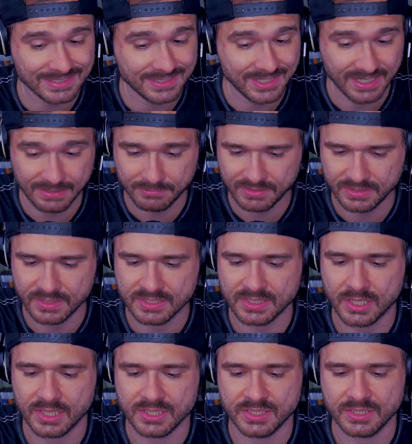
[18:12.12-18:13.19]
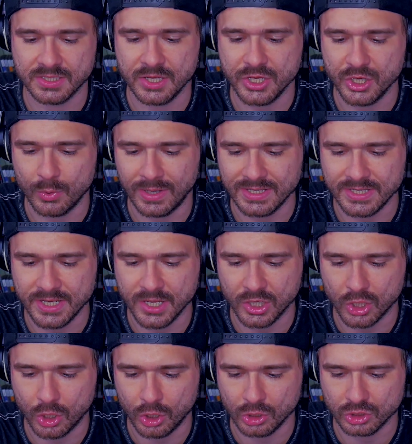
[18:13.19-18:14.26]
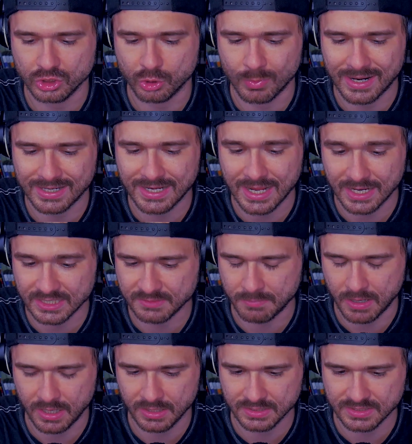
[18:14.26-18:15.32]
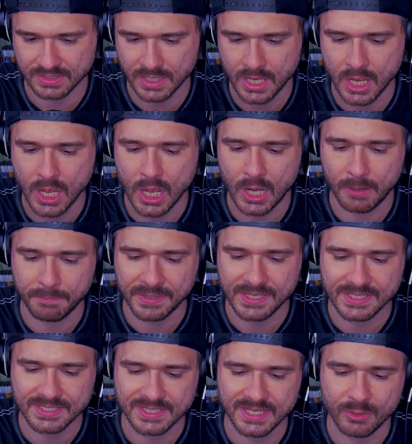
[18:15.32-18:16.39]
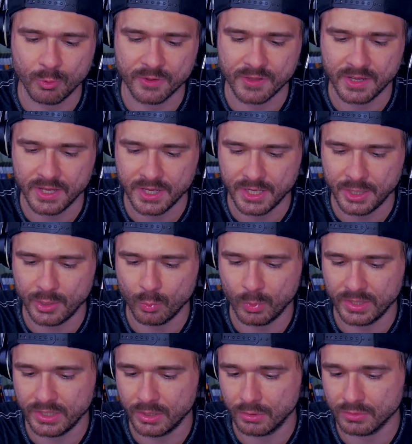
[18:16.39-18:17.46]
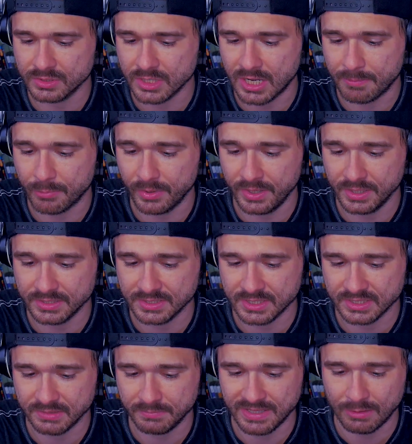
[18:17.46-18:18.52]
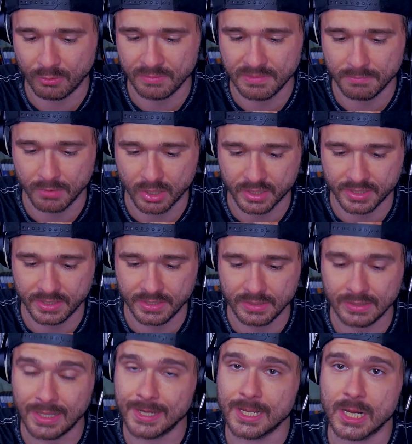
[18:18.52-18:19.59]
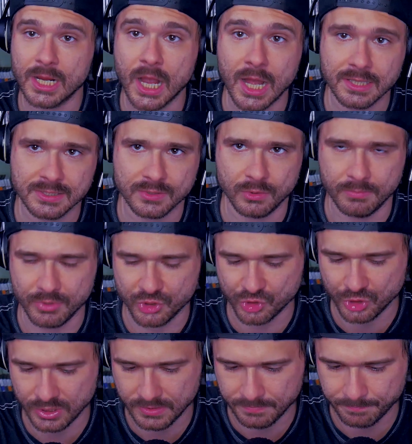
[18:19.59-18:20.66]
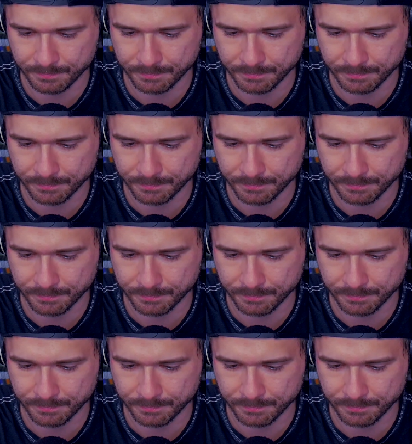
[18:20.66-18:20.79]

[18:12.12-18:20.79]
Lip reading: team to discuss the new idea called DirectX Box, a PC with a hidden Windows operating system that will be marketed like a console machine.